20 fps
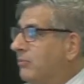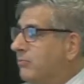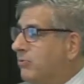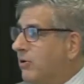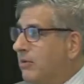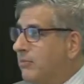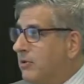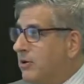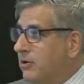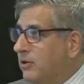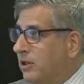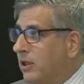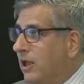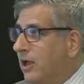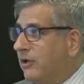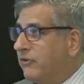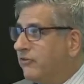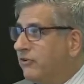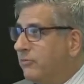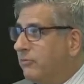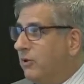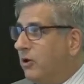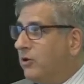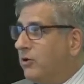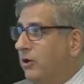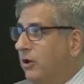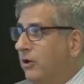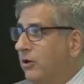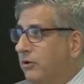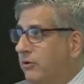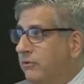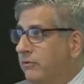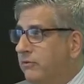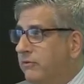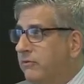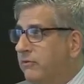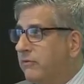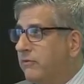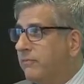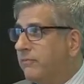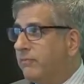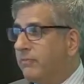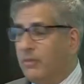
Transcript: primarily Hashimoto's,